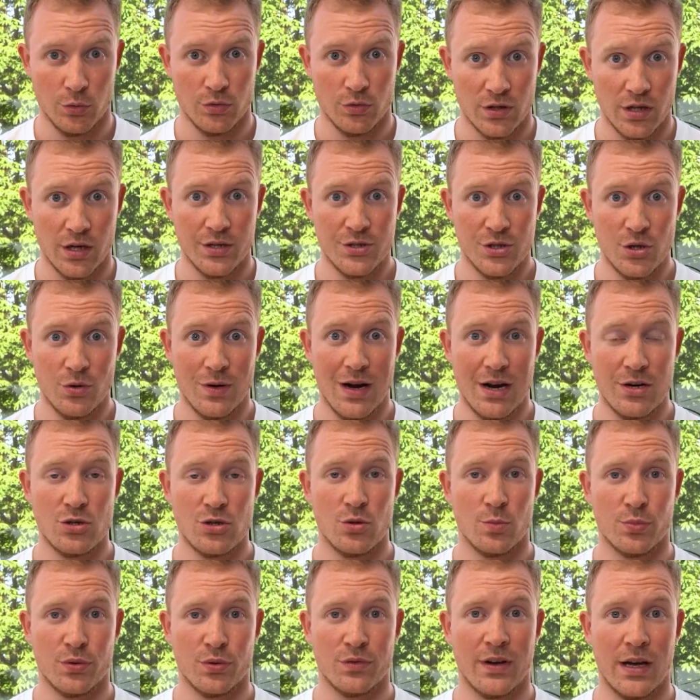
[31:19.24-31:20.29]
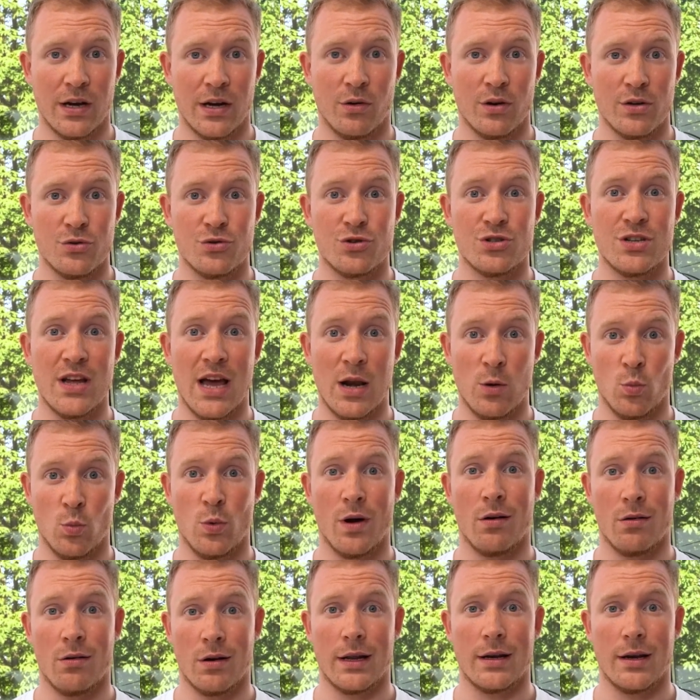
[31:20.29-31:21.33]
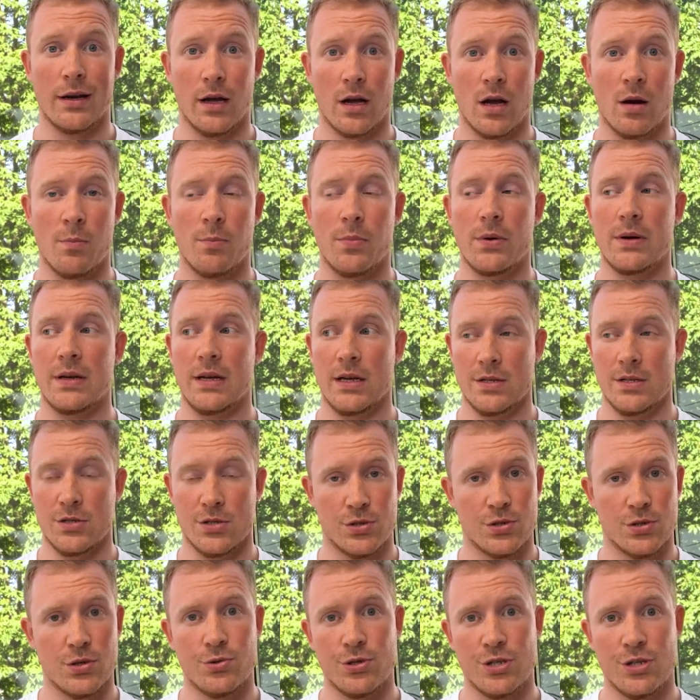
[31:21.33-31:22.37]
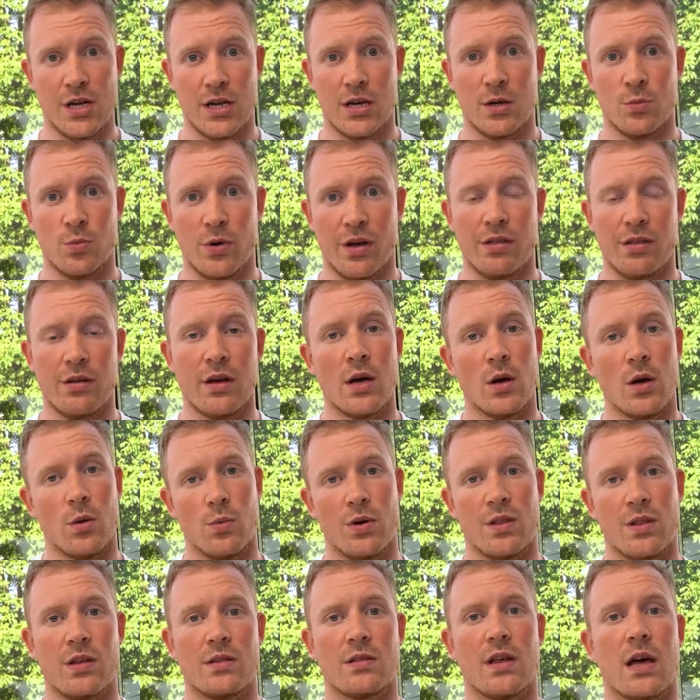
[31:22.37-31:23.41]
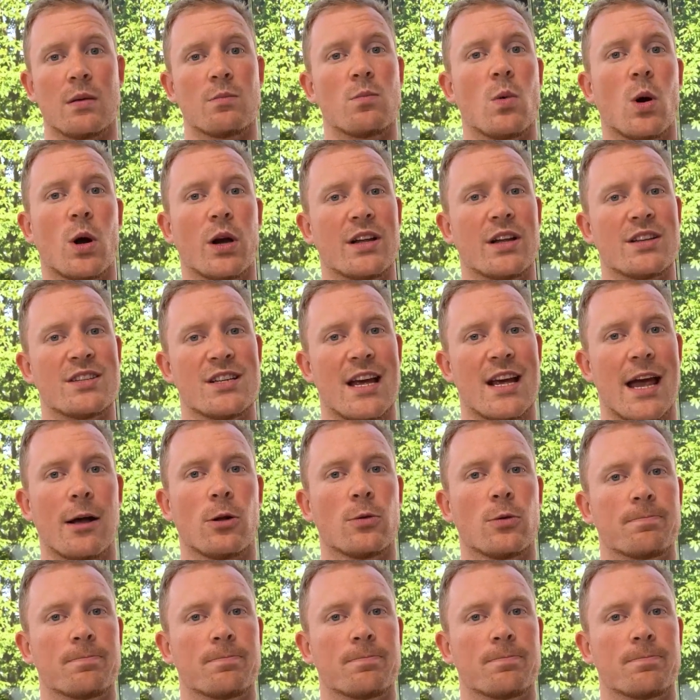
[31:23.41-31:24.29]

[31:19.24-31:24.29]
Does your actual provider understand where a lending company is associated within that market scale?